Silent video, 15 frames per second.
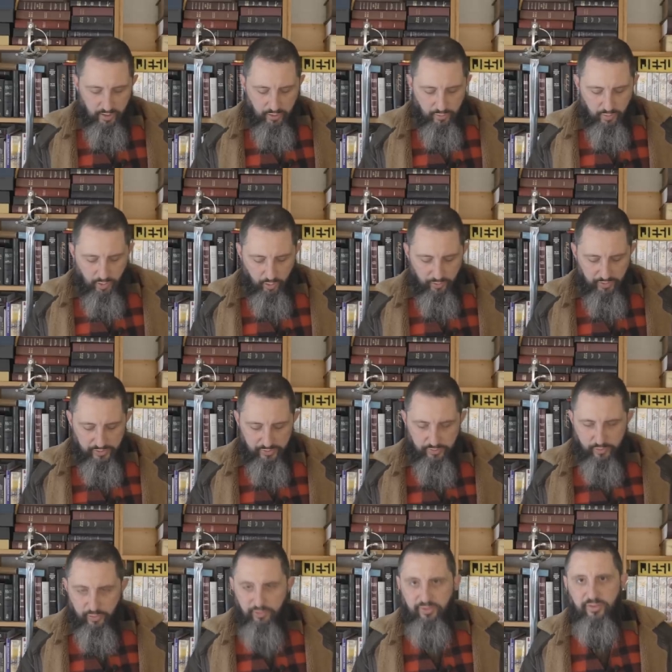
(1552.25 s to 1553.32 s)
who hold the
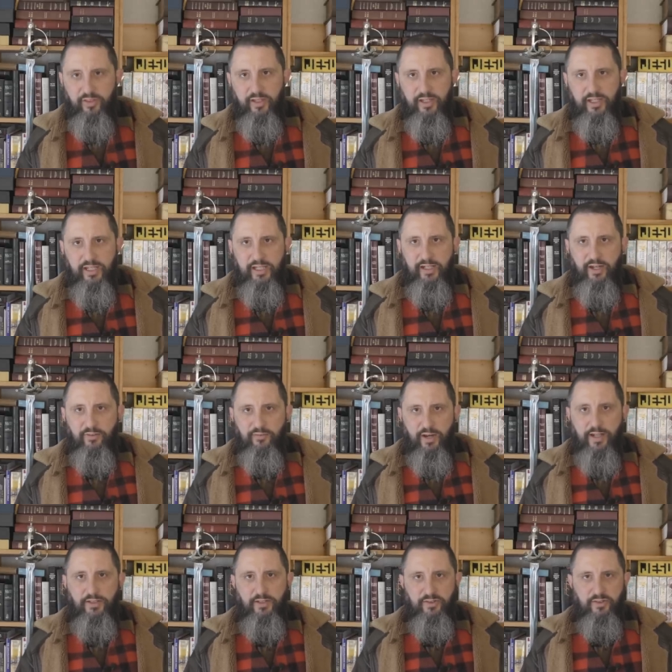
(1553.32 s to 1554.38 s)
truth in
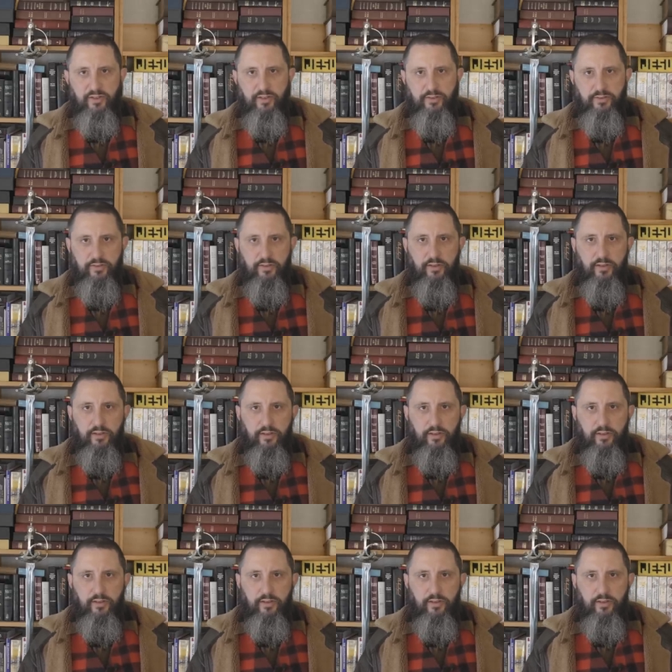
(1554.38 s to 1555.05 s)
unrighteousness.